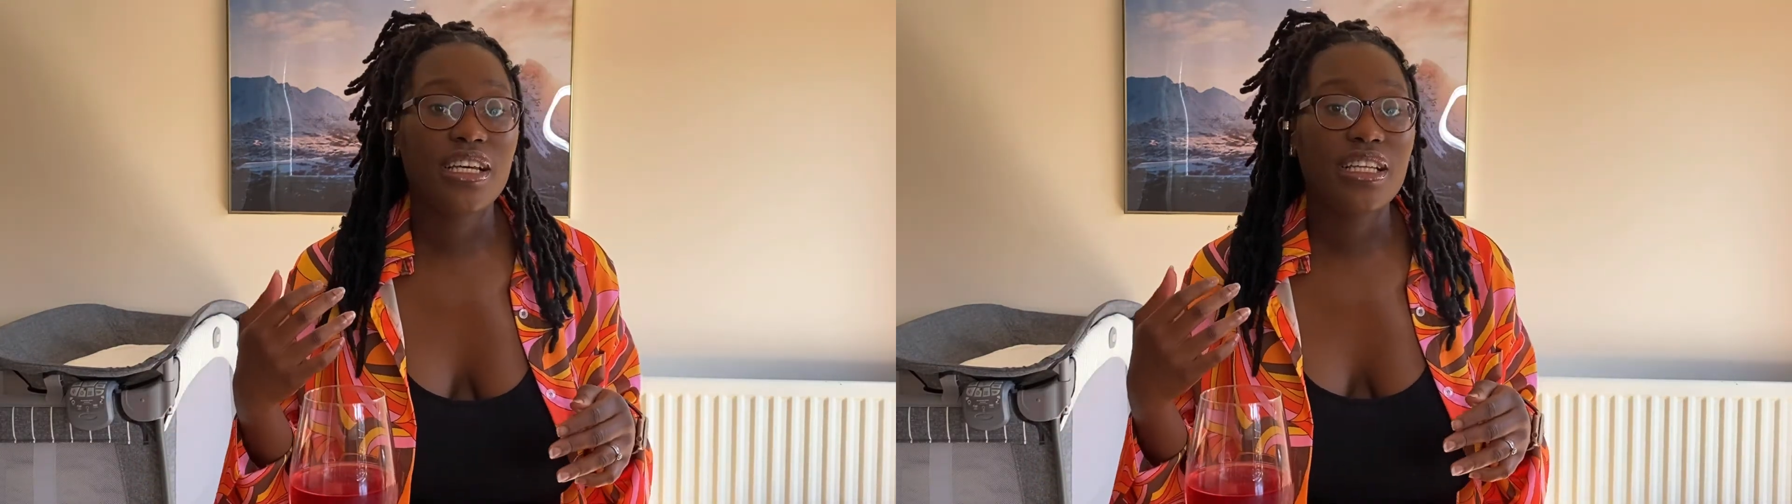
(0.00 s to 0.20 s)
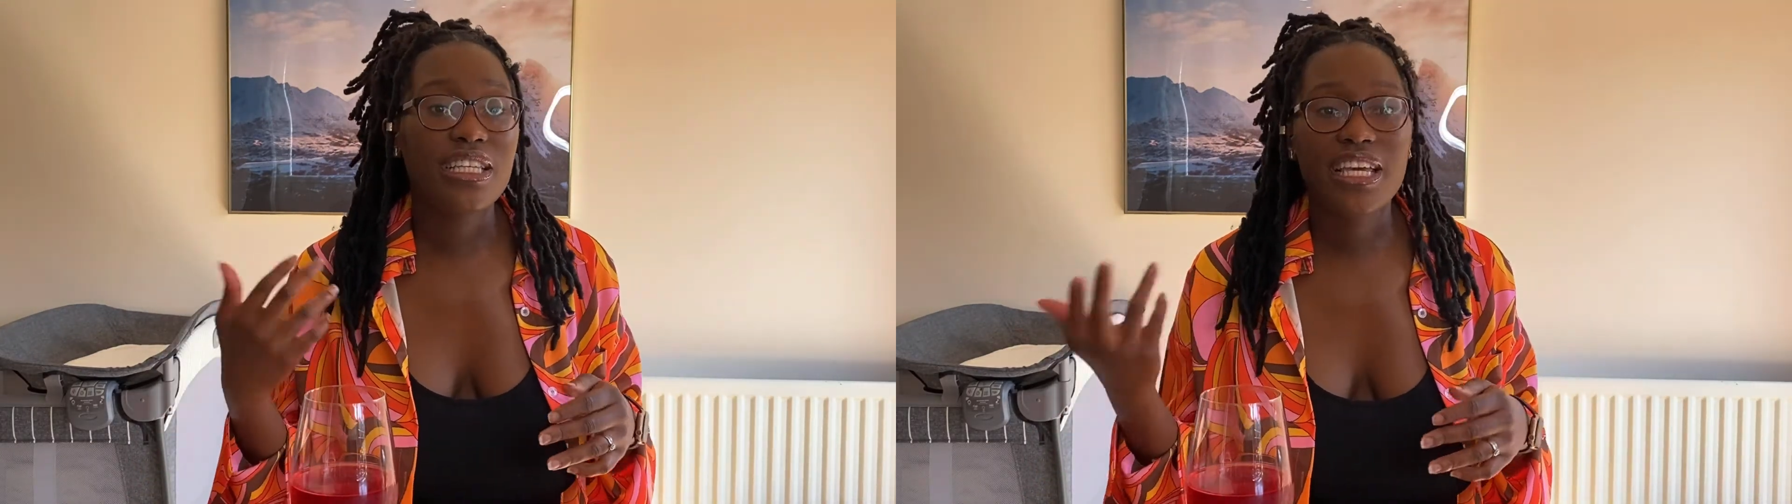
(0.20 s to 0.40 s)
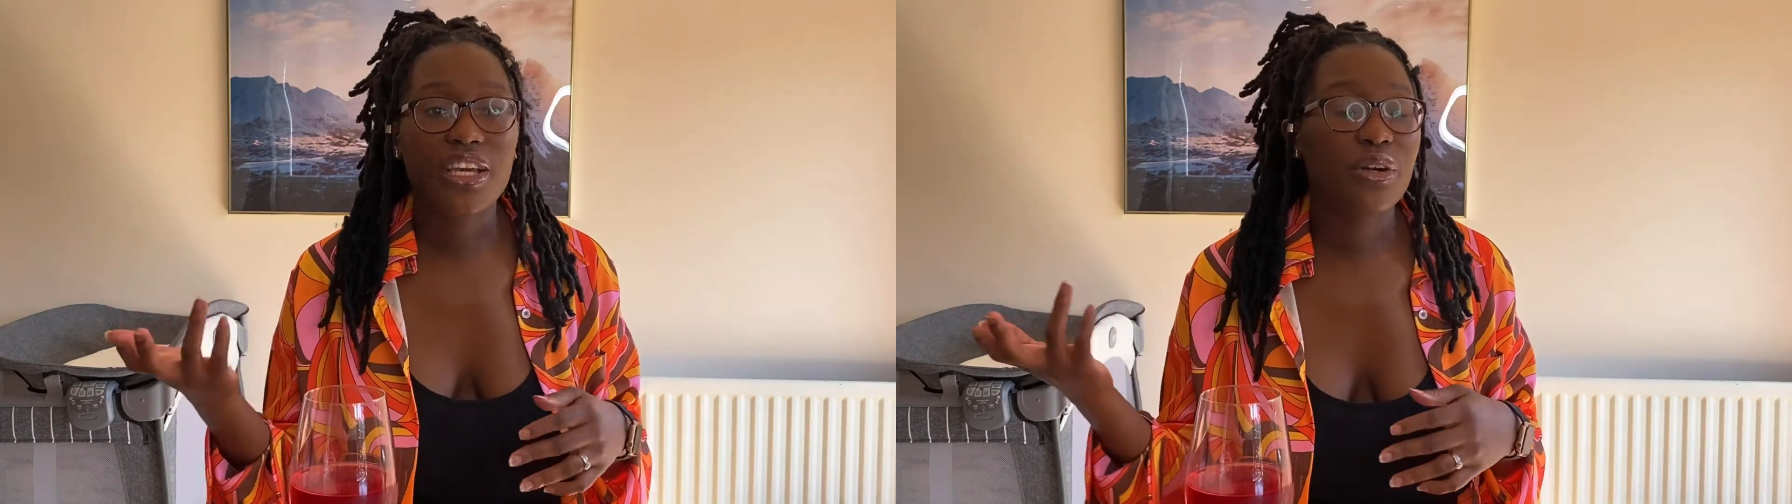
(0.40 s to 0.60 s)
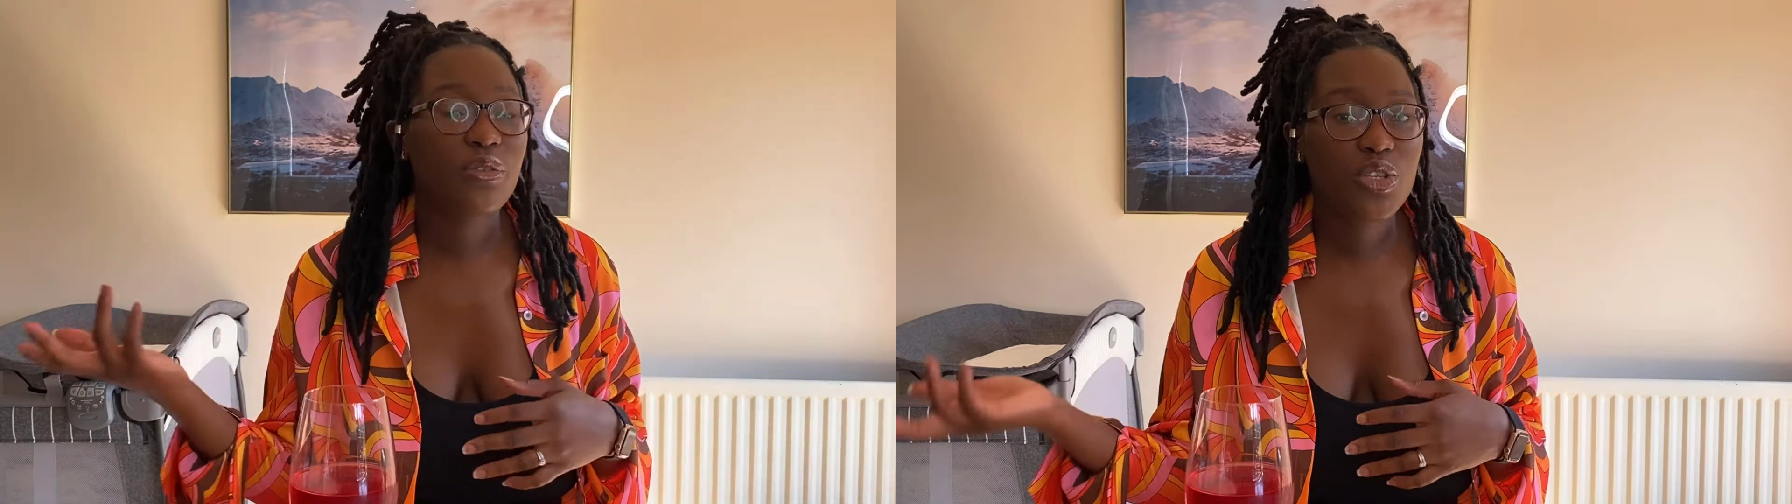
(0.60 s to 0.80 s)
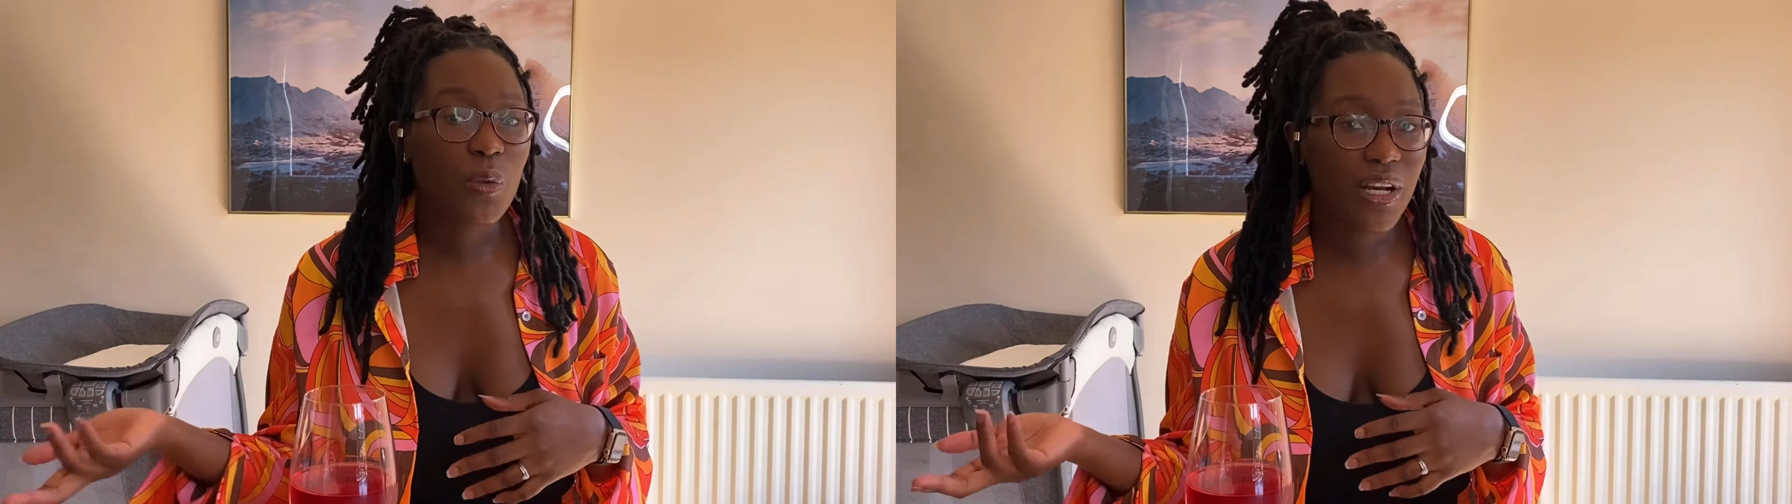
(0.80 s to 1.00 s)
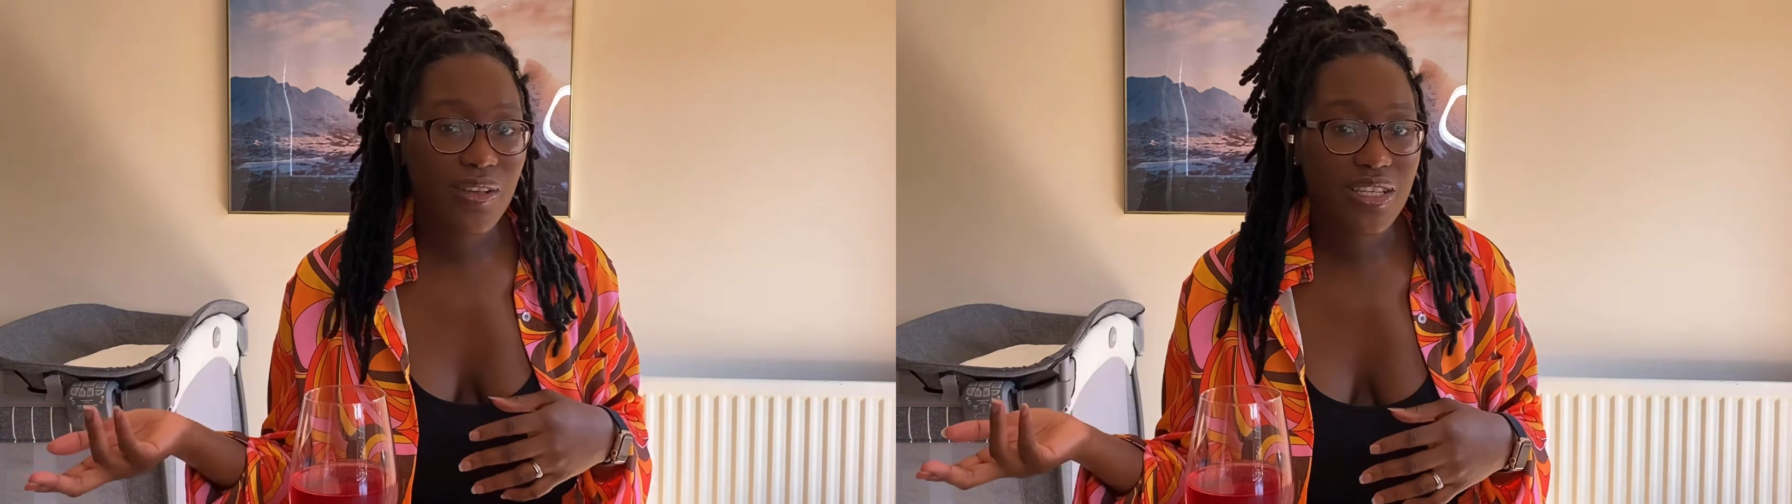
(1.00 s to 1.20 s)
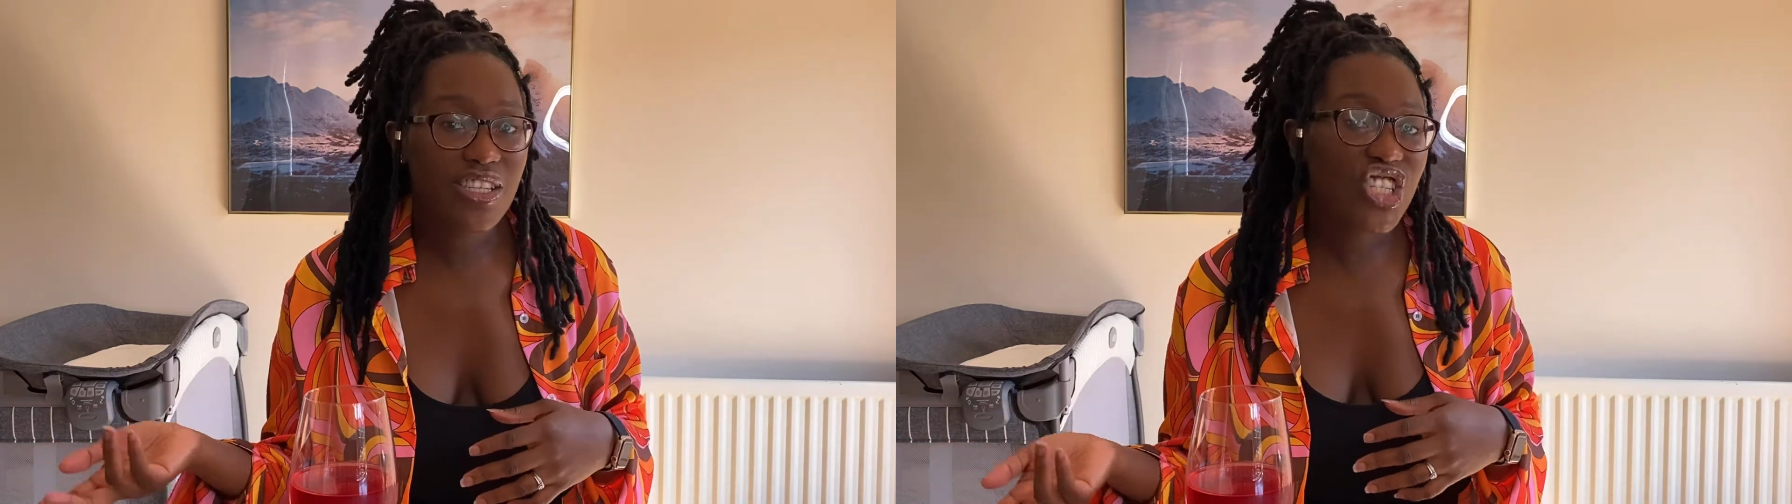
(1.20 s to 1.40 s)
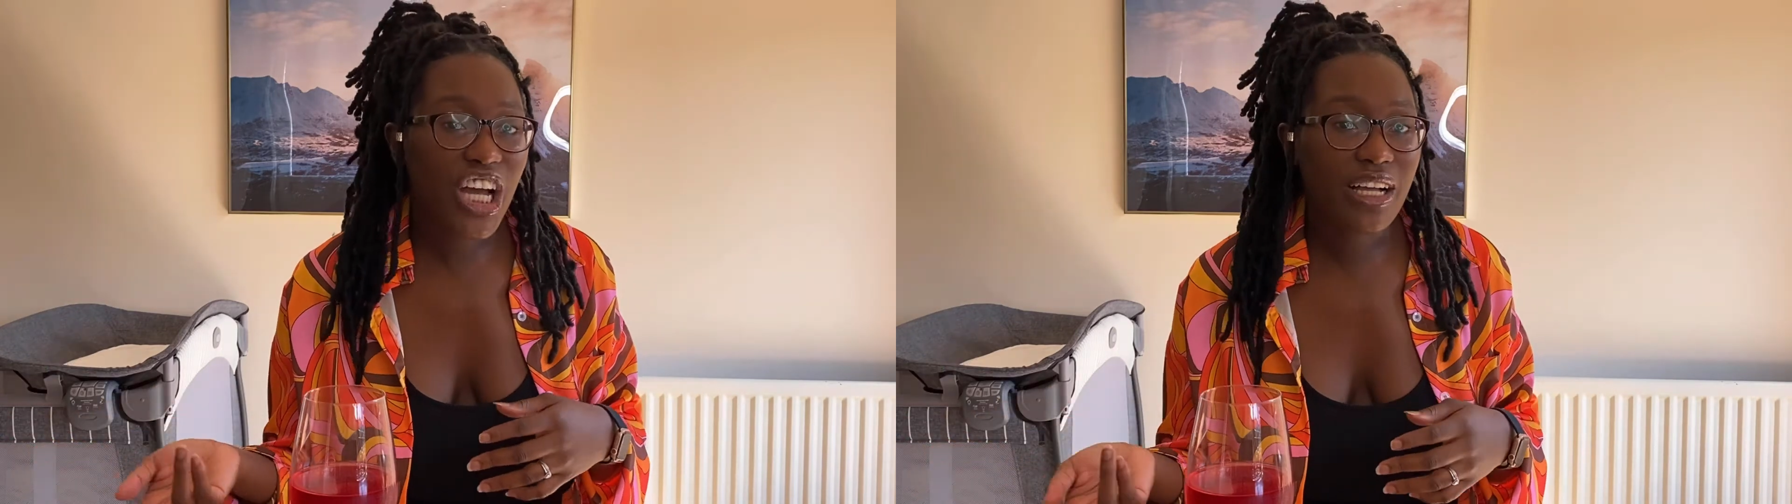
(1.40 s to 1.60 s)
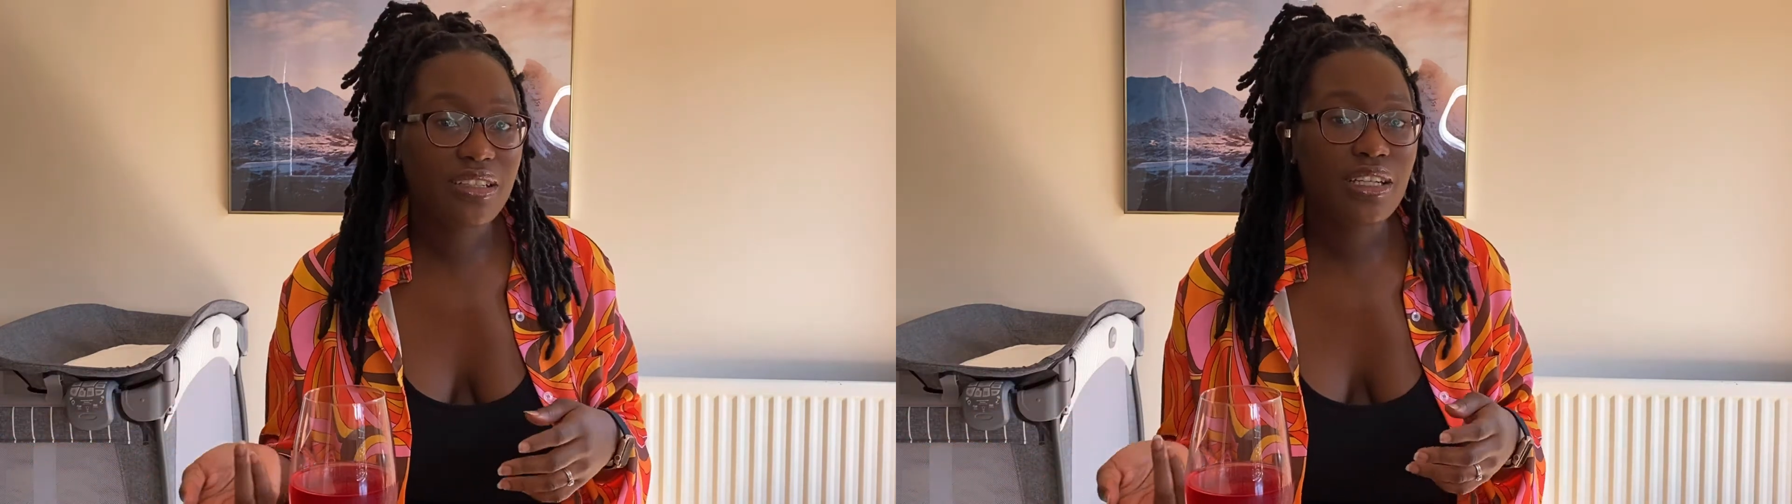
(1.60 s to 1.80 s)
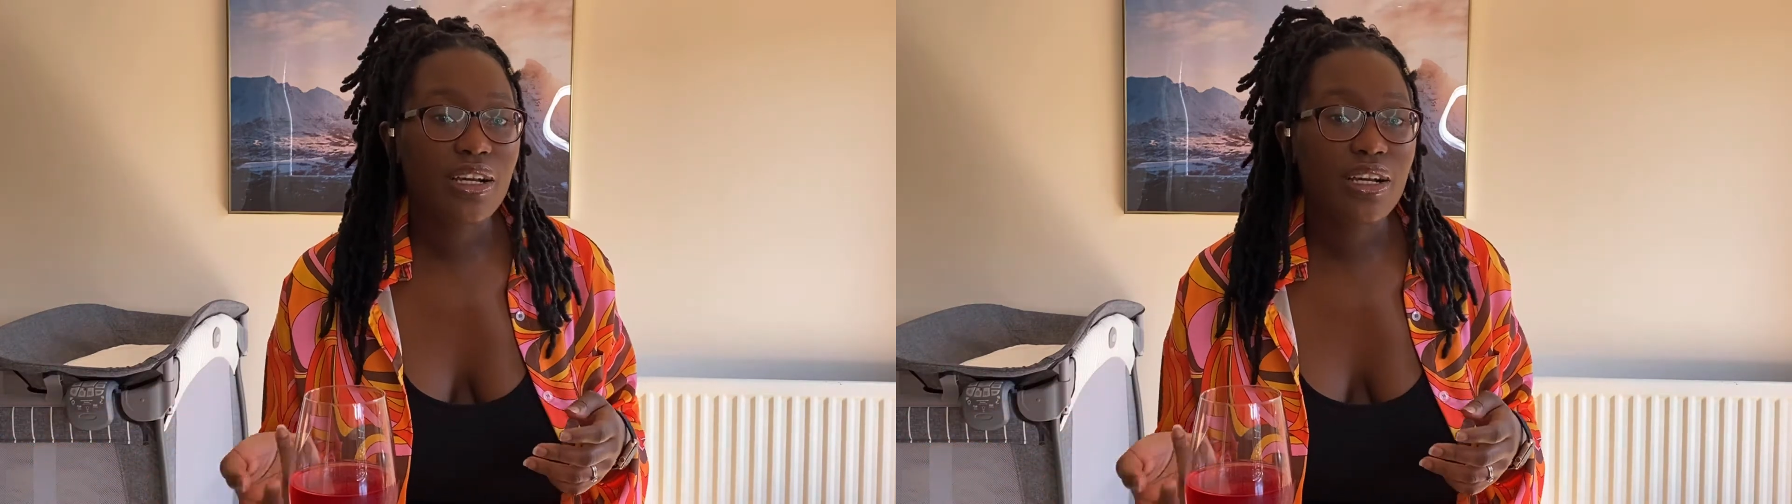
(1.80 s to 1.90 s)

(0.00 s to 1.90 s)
take care of someone else's child